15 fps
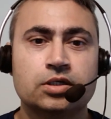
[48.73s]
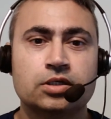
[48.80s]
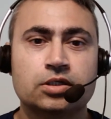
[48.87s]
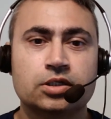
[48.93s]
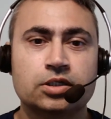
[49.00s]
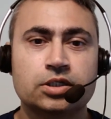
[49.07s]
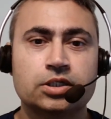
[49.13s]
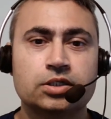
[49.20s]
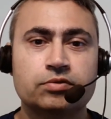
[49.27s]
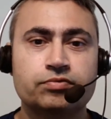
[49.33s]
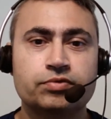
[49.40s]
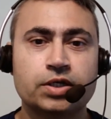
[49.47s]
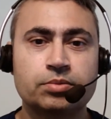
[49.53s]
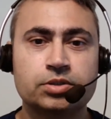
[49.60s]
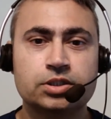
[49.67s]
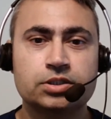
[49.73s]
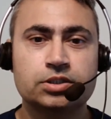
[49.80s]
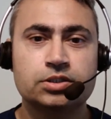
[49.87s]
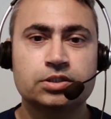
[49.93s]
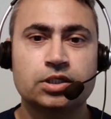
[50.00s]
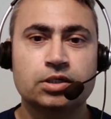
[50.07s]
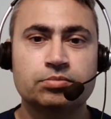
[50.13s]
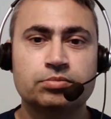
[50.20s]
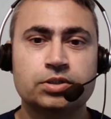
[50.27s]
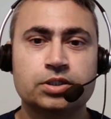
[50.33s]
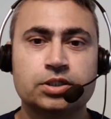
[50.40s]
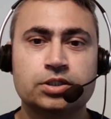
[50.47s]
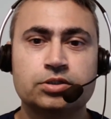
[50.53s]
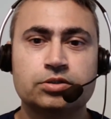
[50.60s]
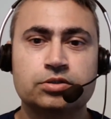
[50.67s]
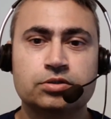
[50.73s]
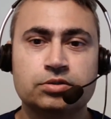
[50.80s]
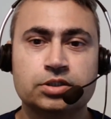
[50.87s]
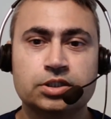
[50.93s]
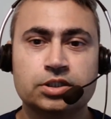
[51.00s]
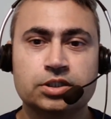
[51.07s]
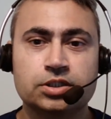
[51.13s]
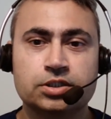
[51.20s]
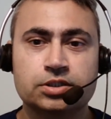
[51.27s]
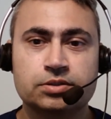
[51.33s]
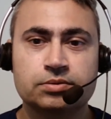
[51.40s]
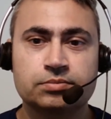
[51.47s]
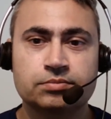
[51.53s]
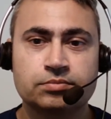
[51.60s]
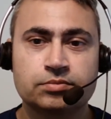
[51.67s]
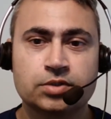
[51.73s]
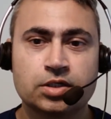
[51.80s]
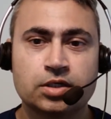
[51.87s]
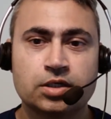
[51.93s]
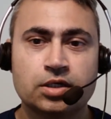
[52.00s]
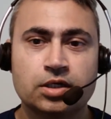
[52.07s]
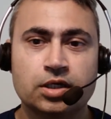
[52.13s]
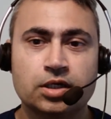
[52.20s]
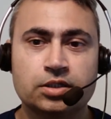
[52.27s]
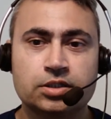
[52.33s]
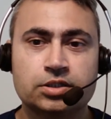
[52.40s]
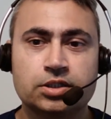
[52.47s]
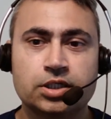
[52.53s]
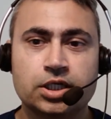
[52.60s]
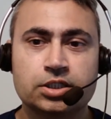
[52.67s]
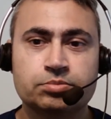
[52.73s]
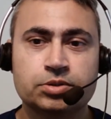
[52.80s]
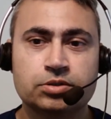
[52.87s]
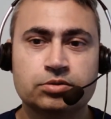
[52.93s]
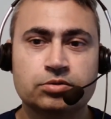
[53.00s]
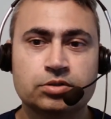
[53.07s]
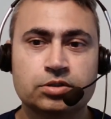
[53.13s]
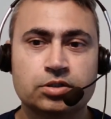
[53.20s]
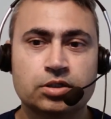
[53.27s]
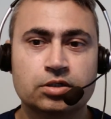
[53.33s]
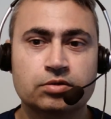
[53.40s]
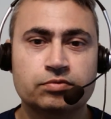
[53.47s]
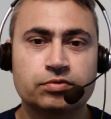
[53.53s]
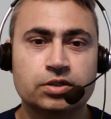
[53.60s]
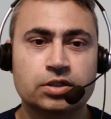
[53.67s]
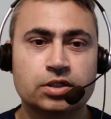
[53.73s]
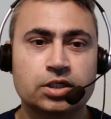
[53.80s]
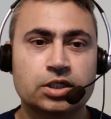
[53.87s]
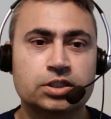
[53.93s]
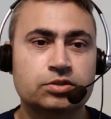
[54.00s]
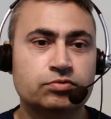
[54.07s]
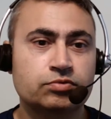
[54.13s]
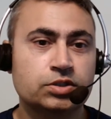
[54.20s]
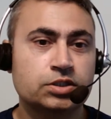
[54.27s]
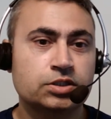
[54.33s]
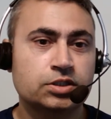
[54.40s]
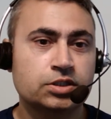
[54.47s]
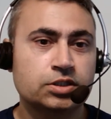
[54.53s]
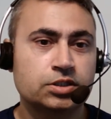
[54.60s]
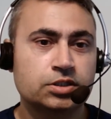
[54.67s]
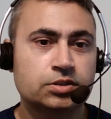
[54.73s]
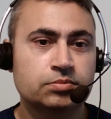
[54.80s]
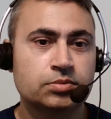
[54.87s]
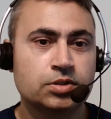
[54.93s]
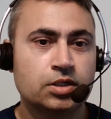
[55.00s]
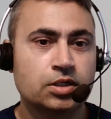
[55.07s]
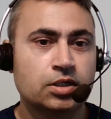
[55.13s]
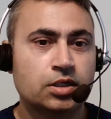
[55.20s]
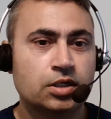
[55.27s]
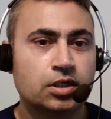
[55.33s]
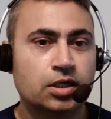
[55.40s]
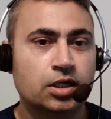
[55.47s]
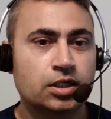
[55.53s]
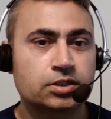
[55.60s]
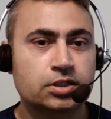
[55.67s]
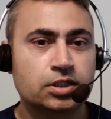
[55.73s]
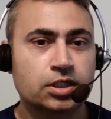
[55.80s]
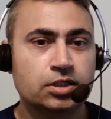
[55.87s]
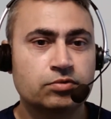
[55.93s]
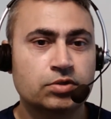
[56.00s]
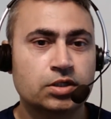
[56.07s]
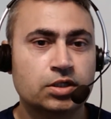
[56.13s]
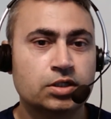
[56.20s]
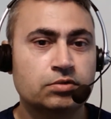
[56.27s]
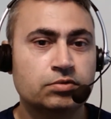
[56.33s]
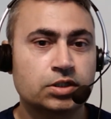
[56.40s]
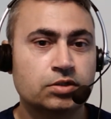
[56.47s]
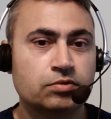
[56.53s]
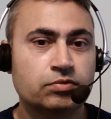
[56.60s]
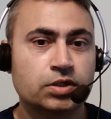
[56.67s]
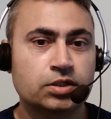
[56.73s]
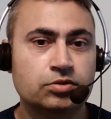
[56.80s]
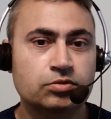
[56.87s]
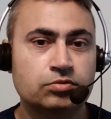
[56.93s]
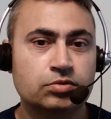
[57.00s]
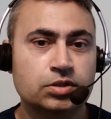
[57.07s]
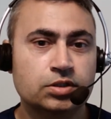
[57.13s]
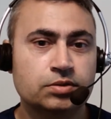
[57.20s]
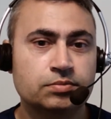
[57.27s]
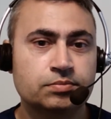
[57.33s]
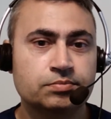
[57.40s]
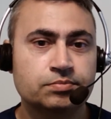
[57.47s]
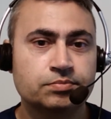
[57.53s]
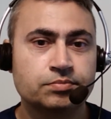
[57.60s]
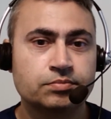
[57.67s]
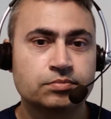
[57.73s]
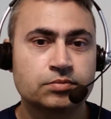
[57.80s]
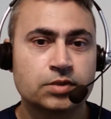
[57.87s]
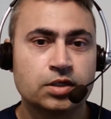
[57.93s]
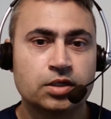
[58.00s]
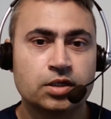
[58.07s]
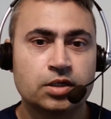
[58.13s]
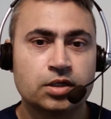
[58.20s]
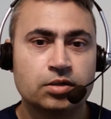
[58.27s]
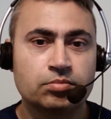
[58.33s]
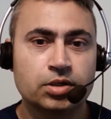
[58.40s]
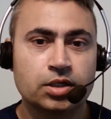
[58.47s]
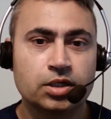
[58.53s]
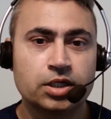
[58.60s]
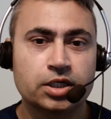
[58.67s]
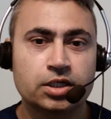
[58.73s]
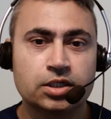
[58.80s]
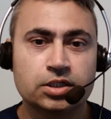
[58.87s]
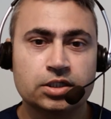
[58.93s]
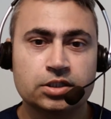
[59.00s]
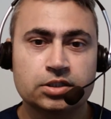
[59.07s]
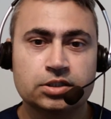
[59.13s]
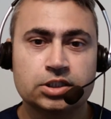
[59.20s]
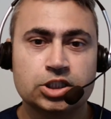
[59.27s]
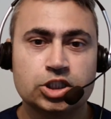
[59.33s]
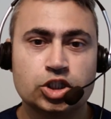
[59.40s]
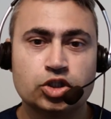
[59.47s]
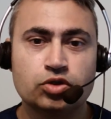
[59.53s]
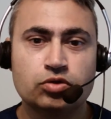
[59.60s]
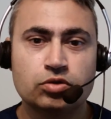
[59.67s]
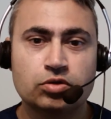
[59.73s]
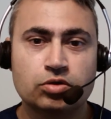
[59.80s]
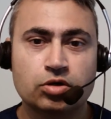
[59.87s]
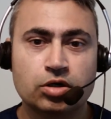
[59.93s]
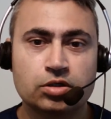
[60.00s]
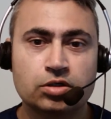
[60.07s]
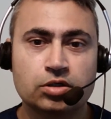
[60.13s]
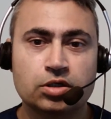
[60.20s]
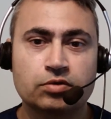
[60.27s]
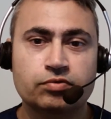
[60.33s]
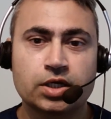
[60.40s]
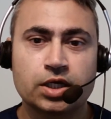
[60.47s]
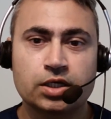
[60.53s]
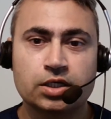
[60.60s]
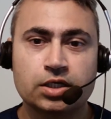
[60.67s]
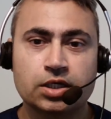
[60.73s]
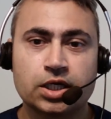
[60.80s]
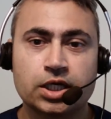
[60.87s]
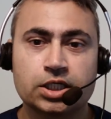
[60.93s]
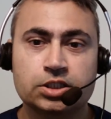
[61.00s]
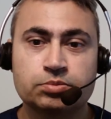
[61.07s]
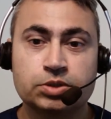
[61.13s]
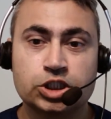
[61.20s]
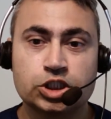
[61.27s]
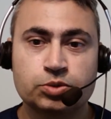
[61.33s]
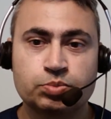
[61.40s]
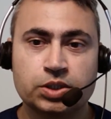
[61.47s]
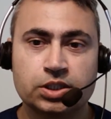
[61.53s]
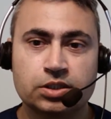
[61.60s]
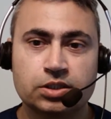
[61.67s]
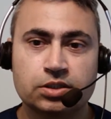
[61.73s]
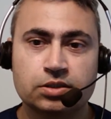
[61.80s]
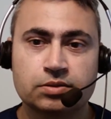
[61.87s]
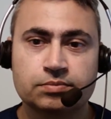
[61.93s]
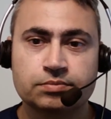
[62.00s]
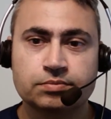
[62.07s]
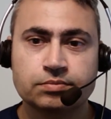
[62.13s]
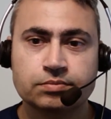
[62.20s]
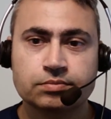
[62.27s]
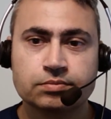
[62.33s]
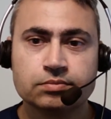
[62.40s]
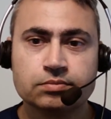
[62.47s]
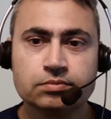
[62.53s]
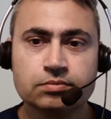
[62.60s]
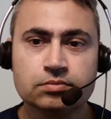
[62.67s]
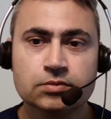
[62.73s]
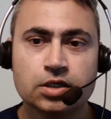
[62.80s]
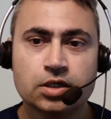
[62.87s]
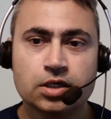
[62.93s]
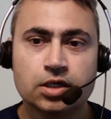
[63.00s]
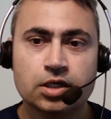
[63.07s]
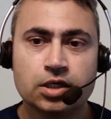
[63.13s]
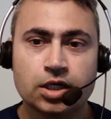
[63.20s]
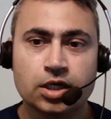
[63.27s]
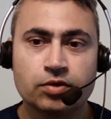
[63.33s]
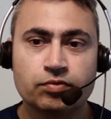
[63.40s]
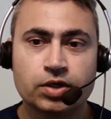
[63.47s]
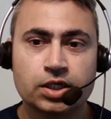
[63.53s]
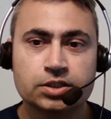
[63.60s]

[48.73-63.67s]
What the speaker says: Canadian families have been reduced to tears, and this has been going on for the last 20 years. Ask anyone living in Vancouver. But lately, no corner of Canada has been spared. And when I